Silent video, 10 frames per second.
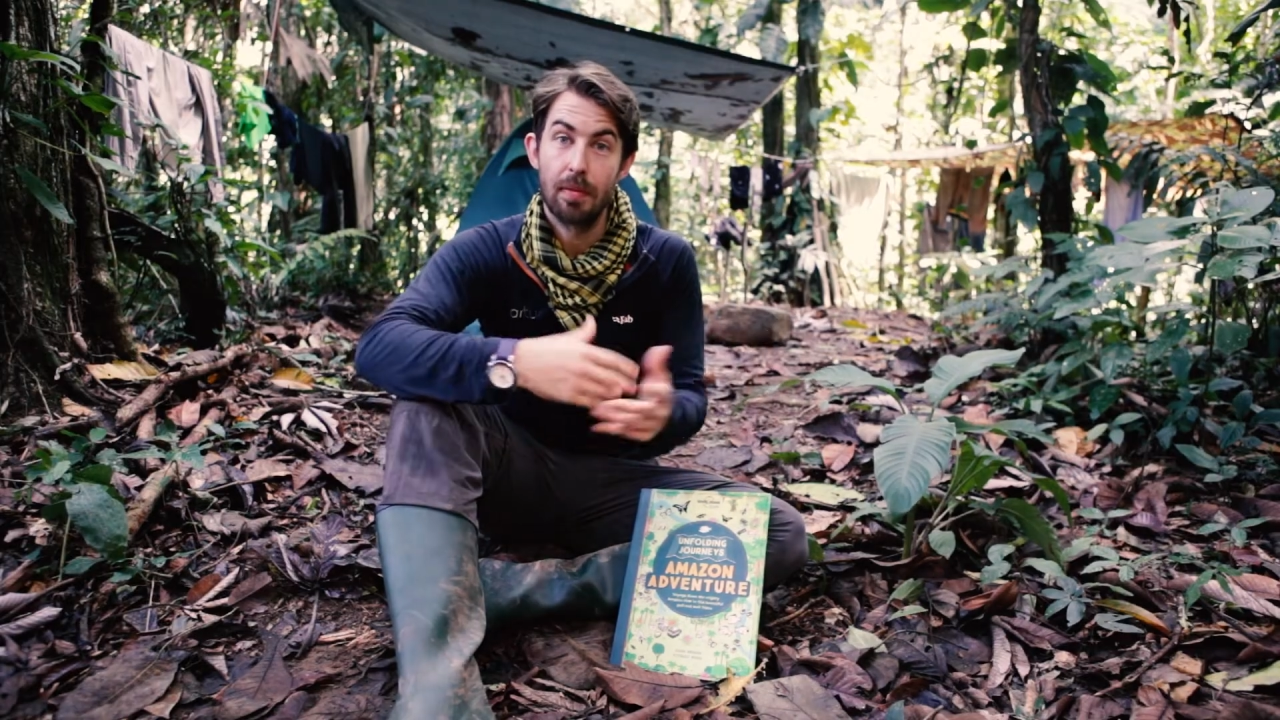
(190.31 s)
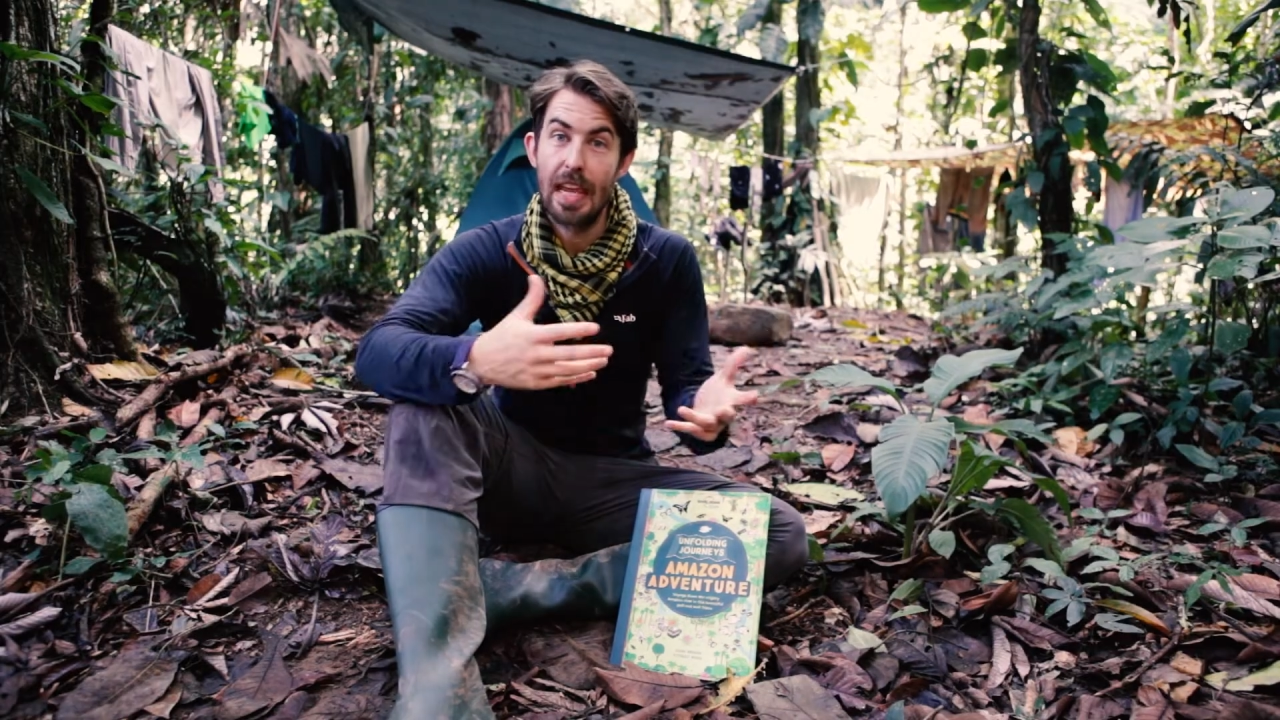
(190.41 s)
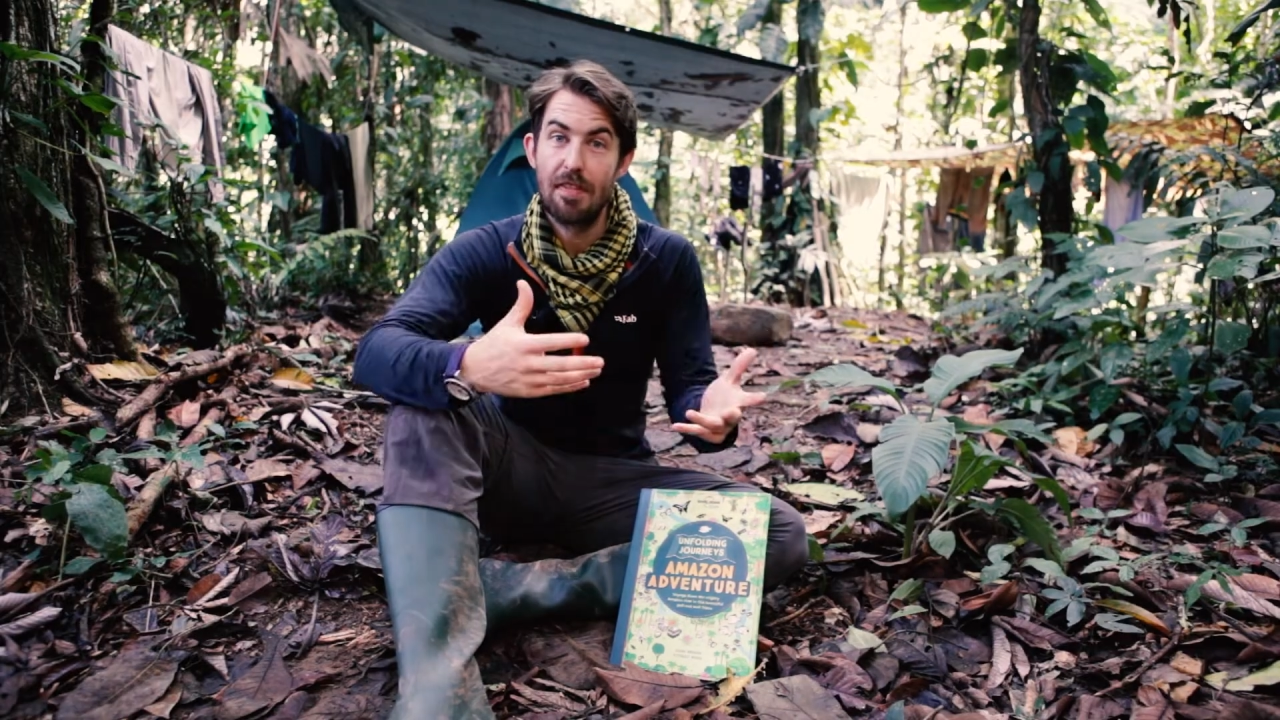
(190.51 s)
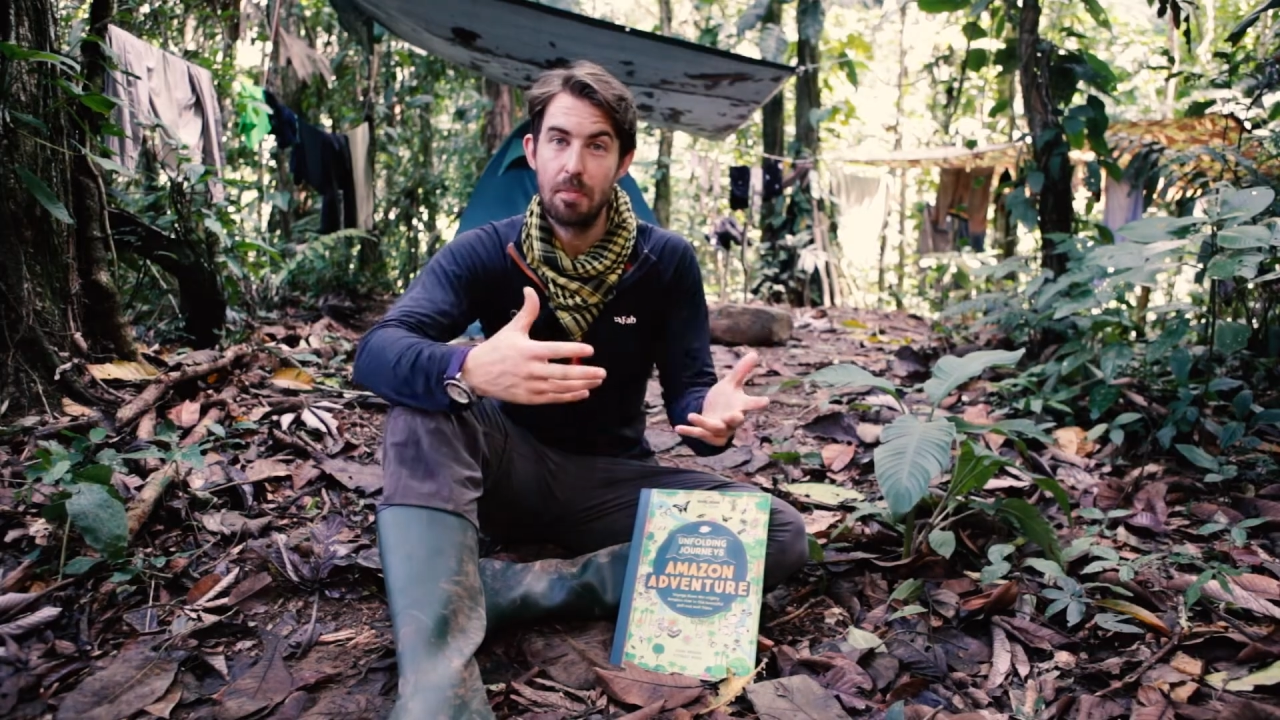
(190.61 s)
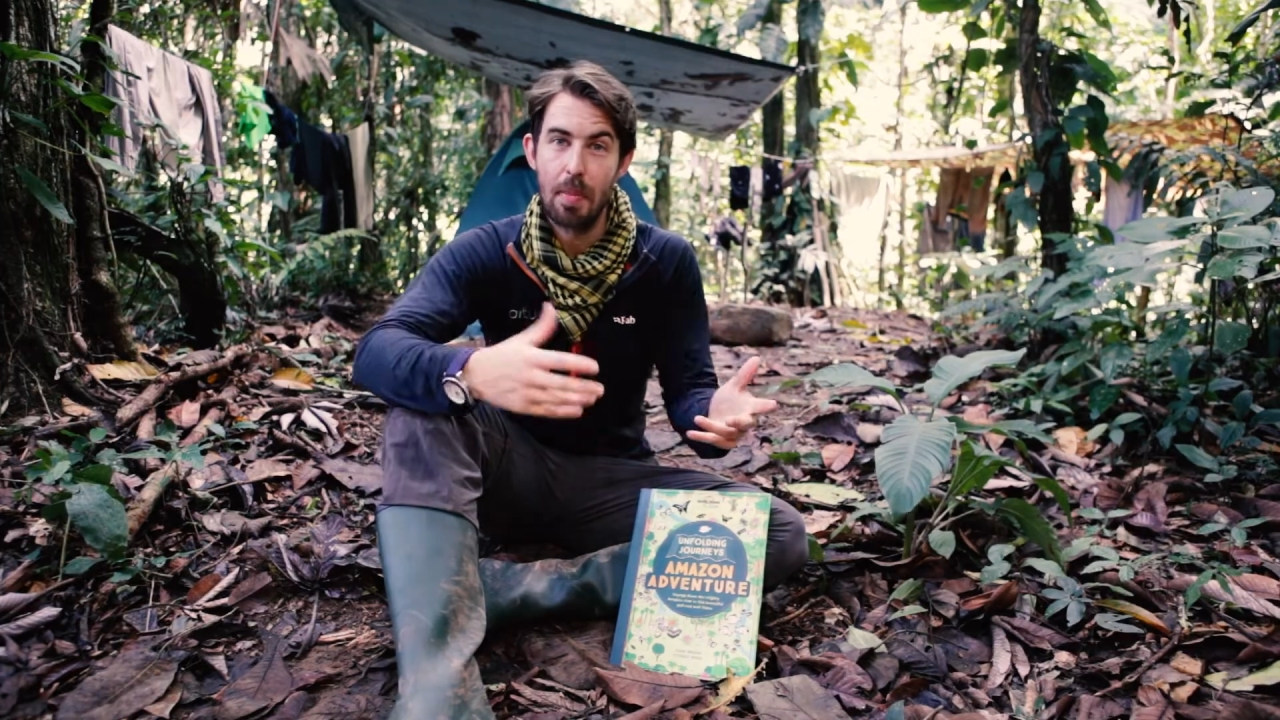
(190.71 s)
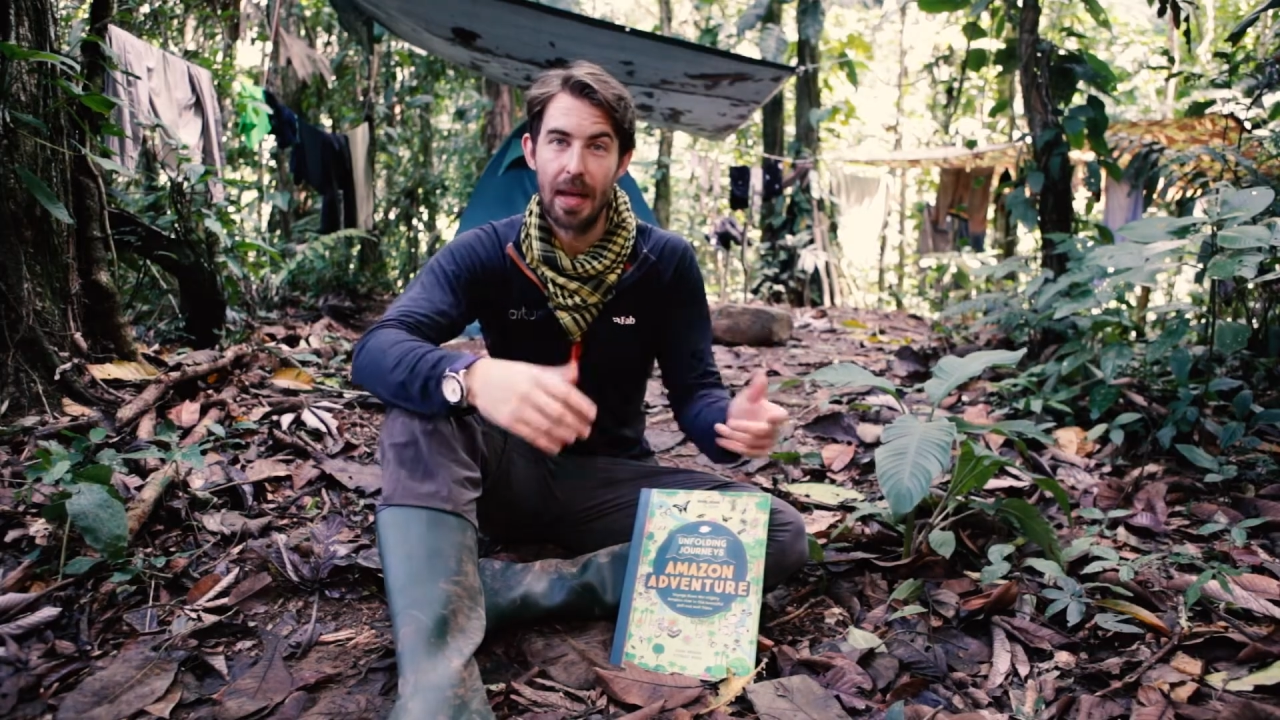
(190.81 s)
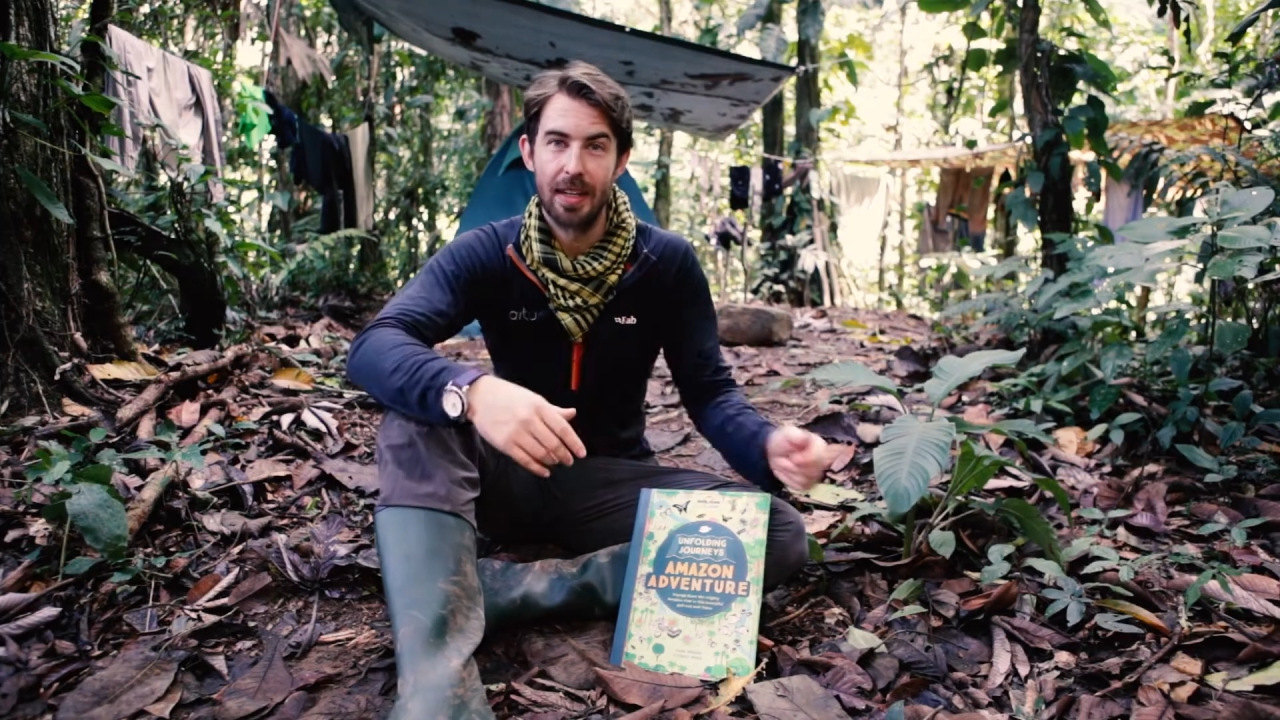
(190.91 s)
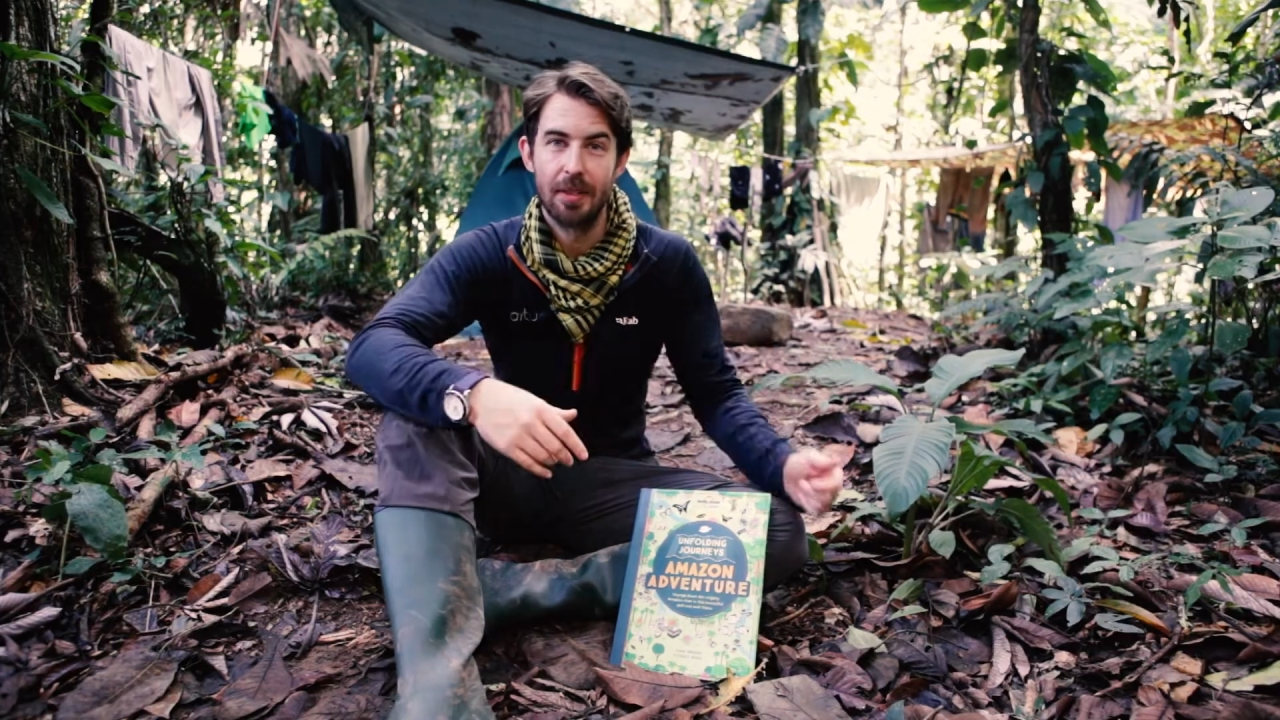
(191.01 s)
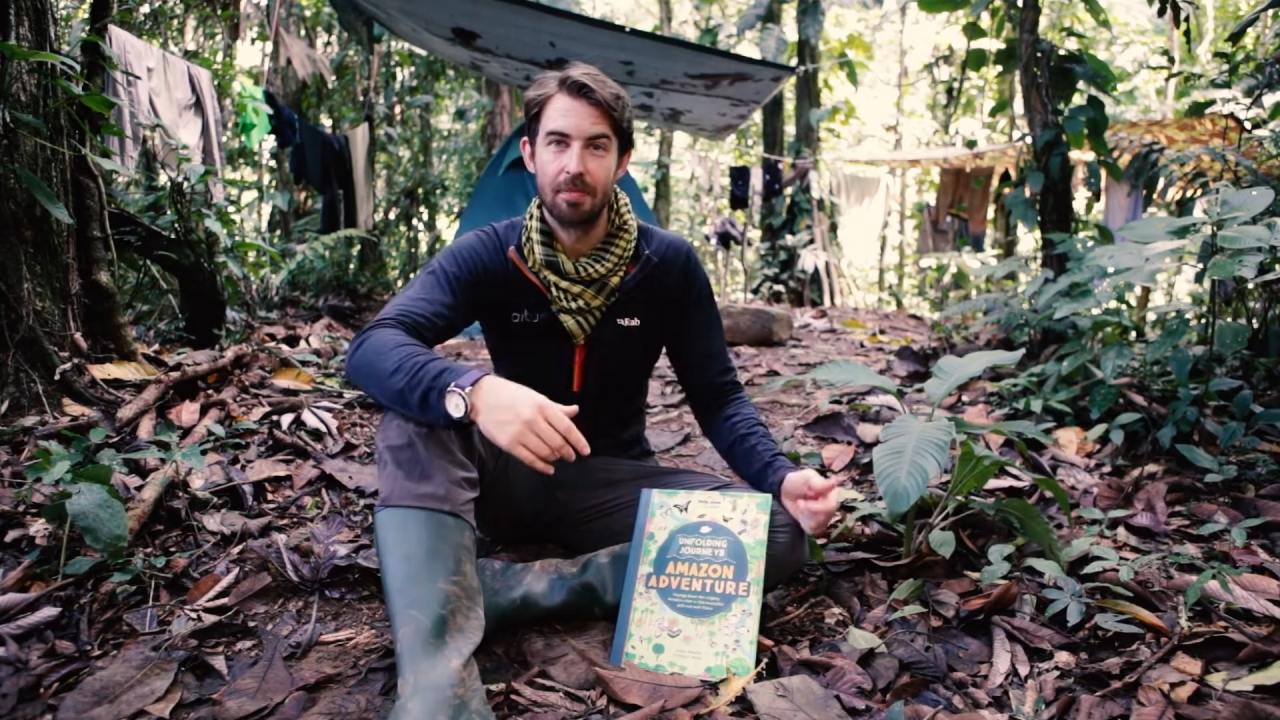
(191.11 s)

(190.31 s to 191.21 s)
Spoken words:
even better.